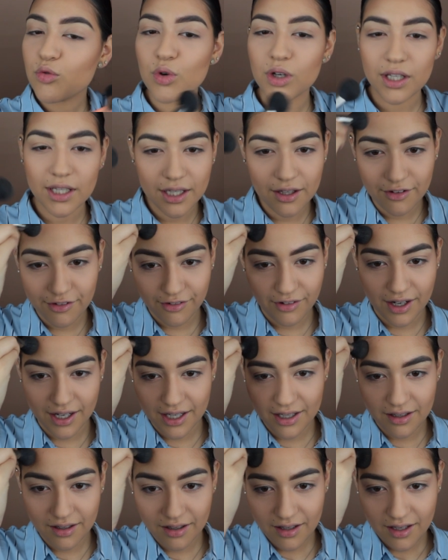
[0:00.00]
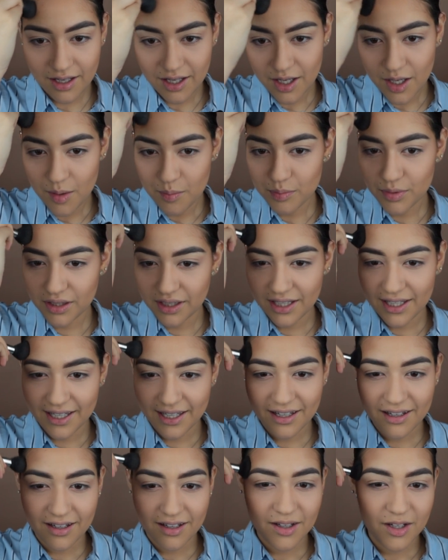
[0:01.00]
really a friend, but
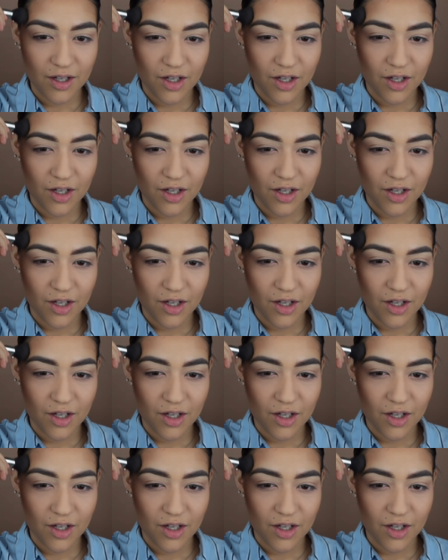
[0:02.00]
like